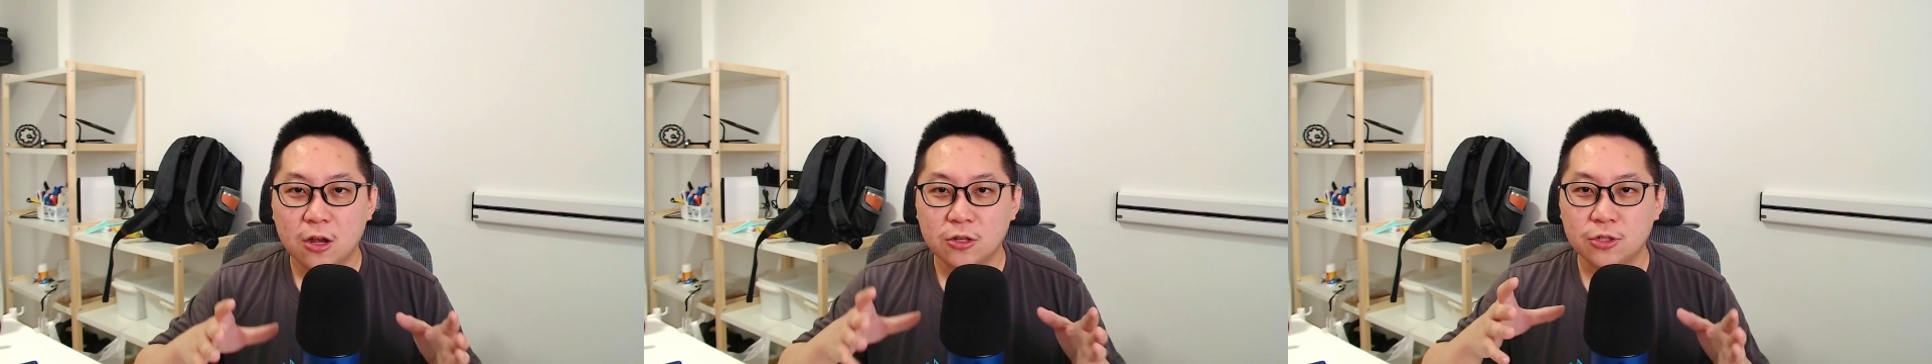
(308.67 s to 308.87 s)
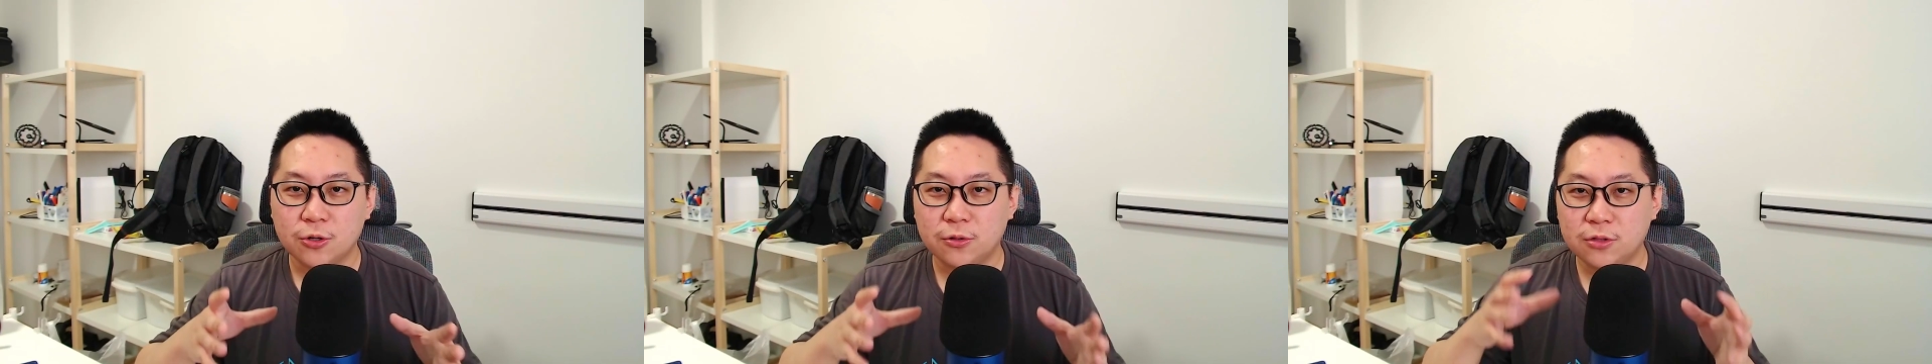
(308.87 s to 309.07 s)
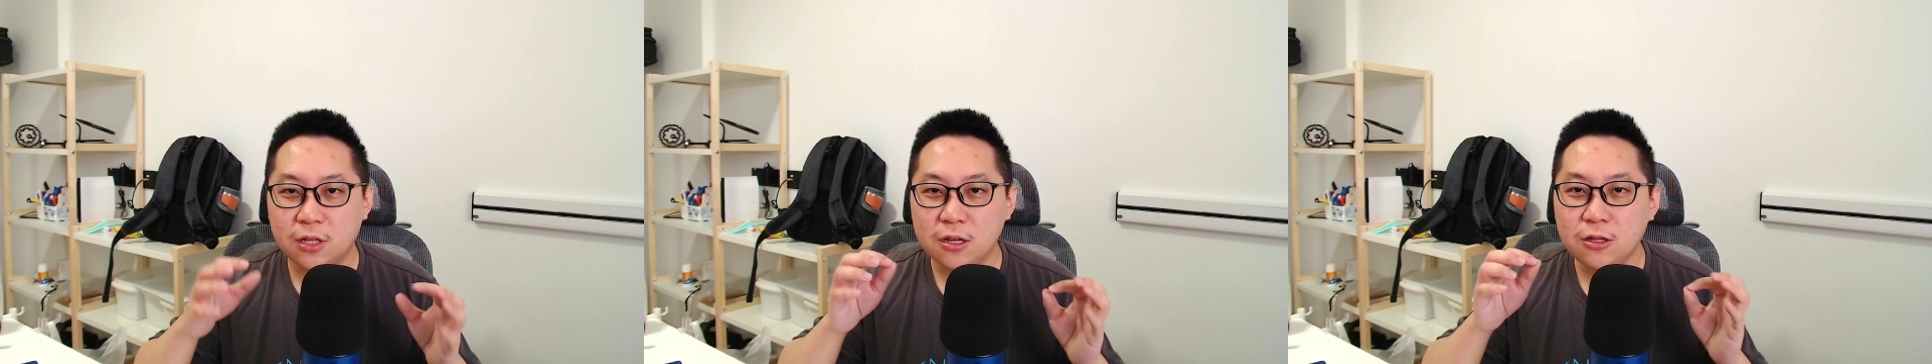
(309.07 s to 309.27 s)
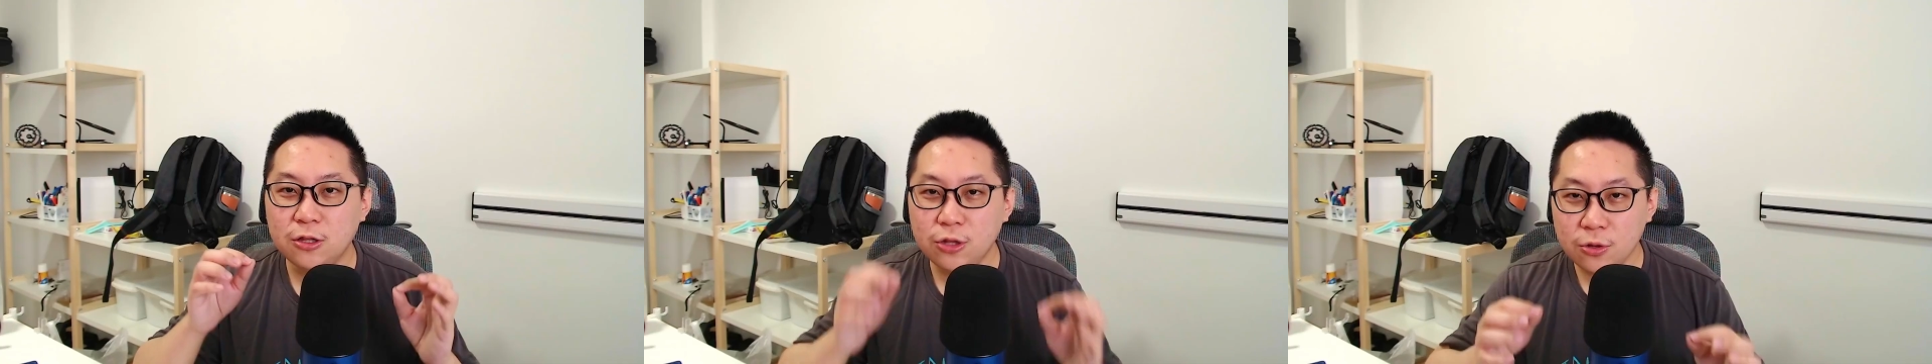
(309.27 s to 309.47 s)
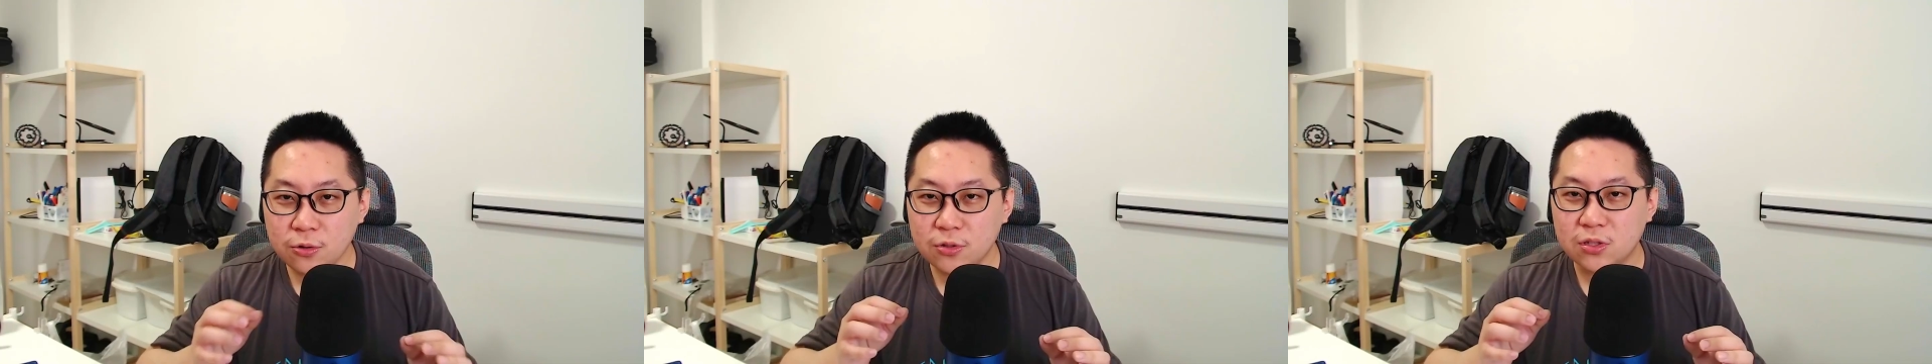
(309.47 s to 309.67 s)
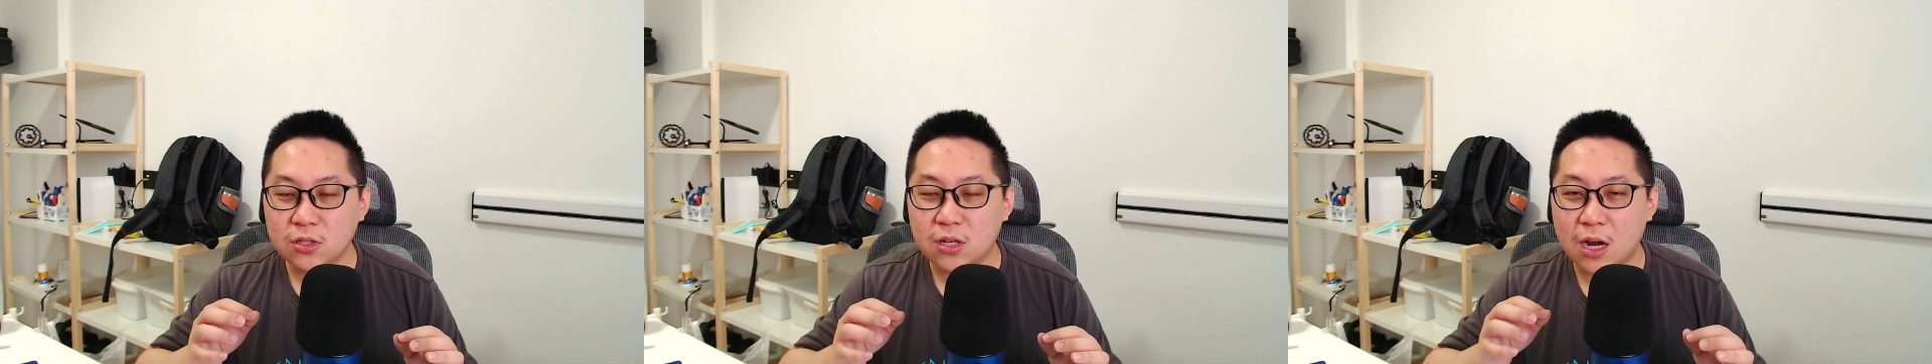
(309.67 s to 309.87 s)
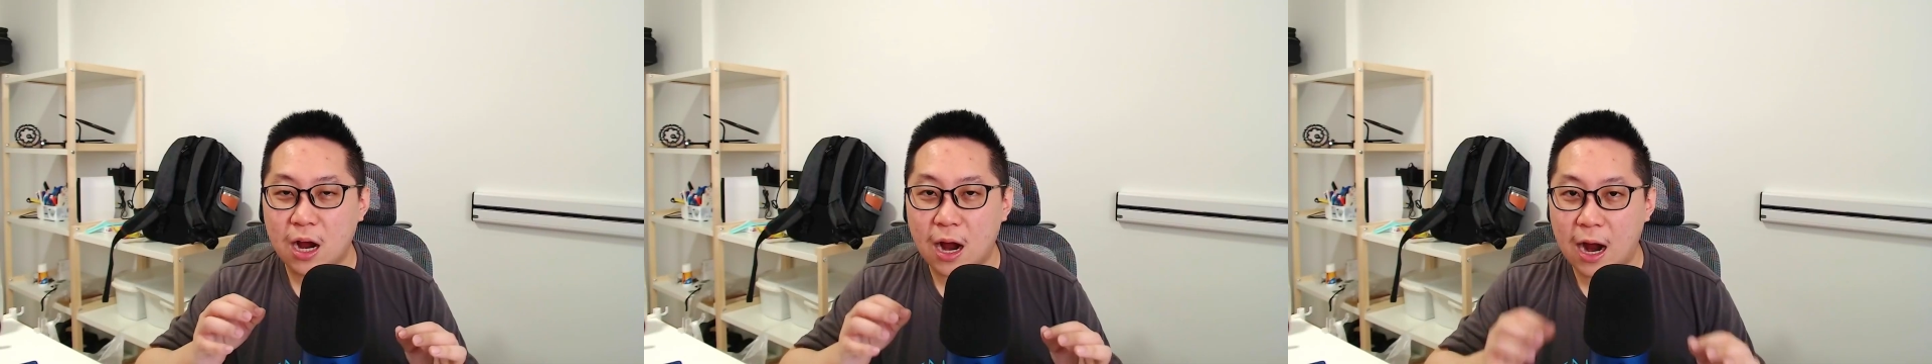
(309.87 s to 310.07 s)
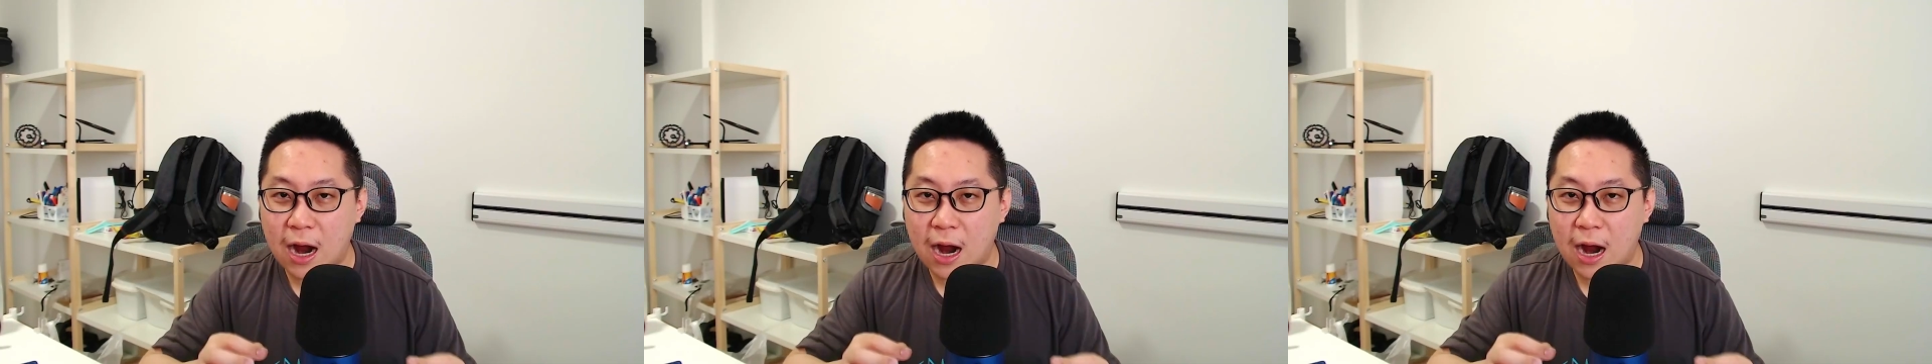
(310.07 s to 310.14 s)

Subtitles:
So the news